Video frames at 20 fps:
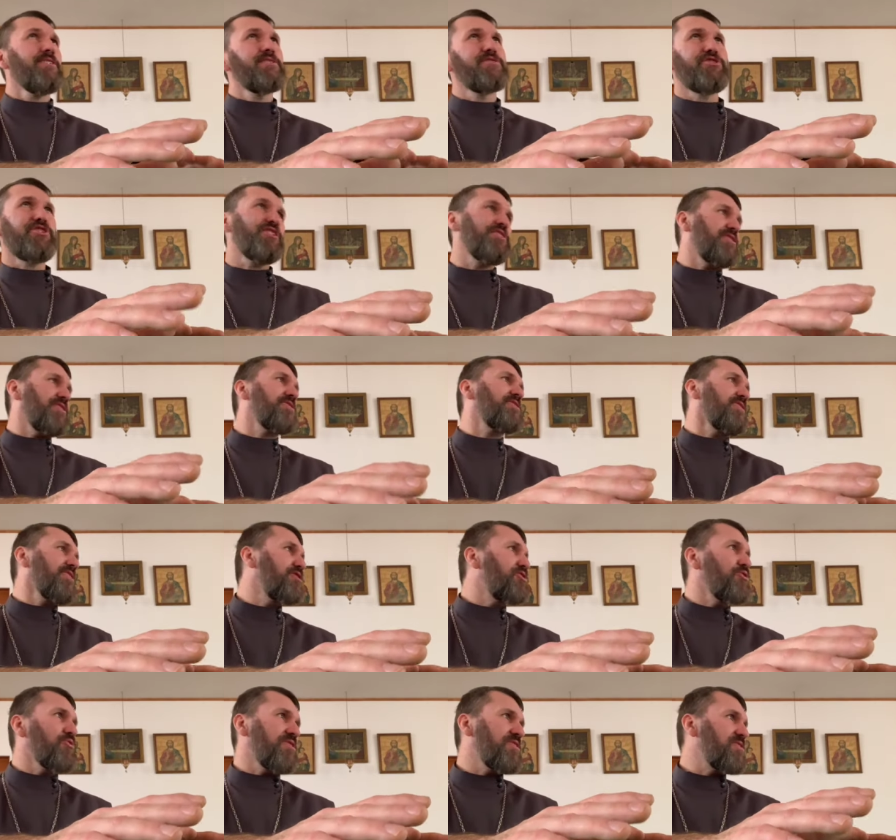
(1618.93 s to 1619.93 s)
Jesus
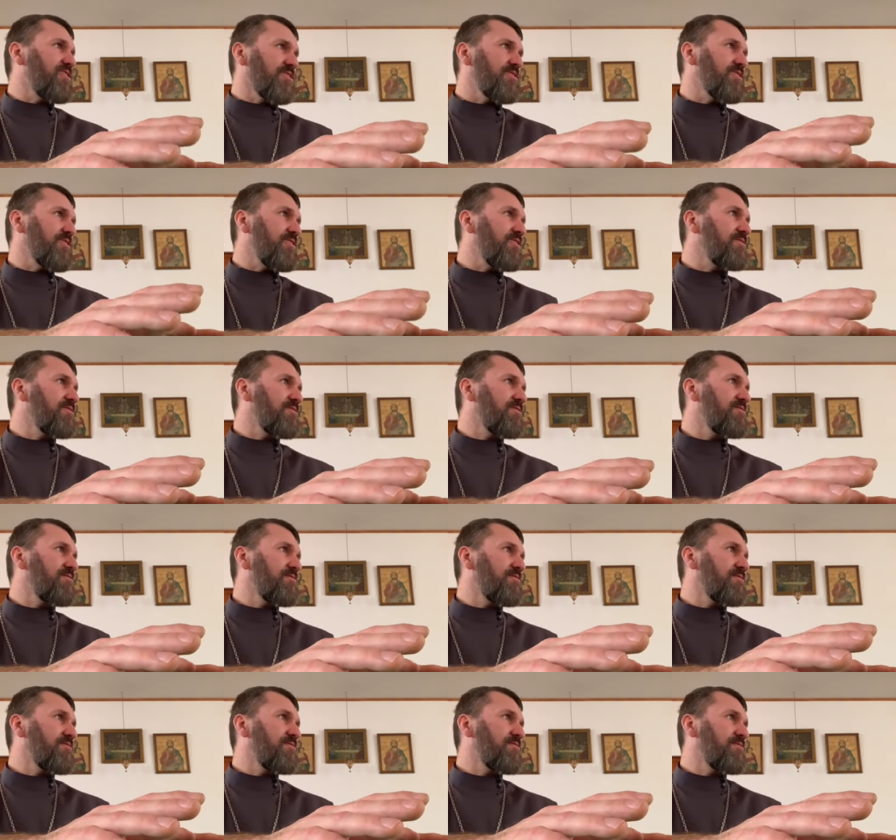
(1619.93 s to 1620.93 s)
is who he says he is.
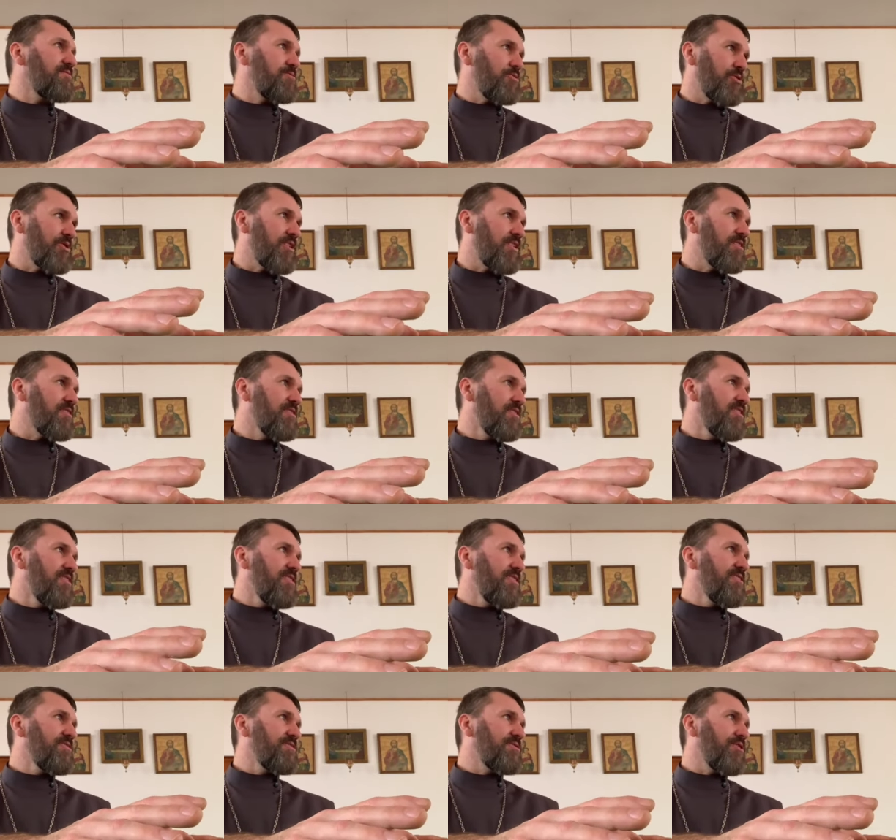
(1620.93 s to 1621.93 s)
Okay,
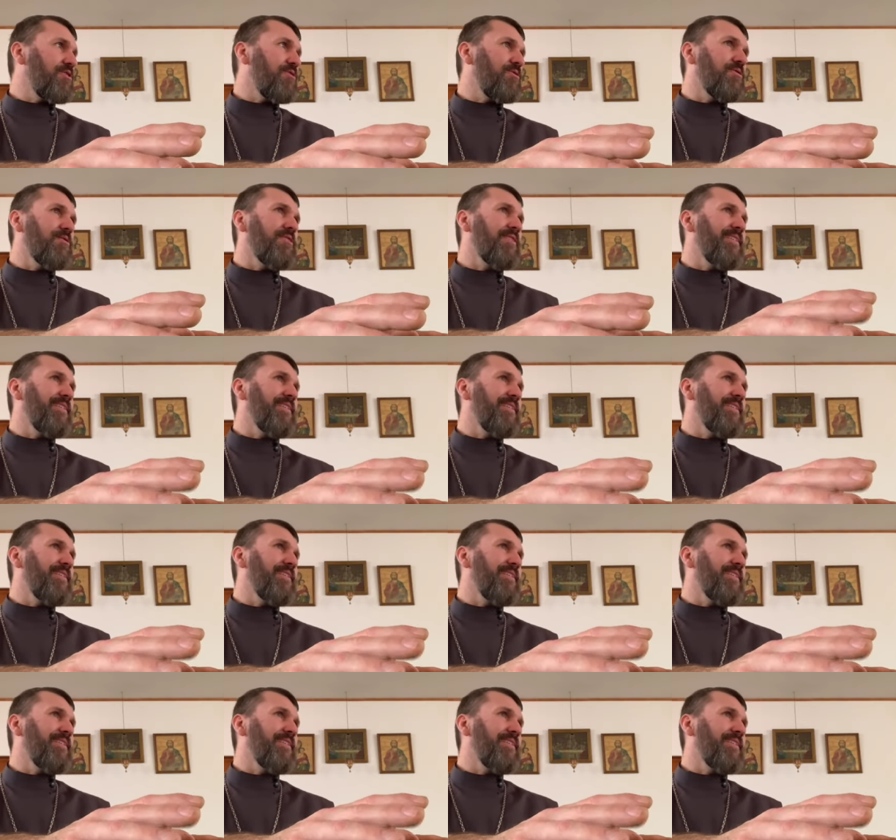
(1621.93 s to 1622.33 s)
so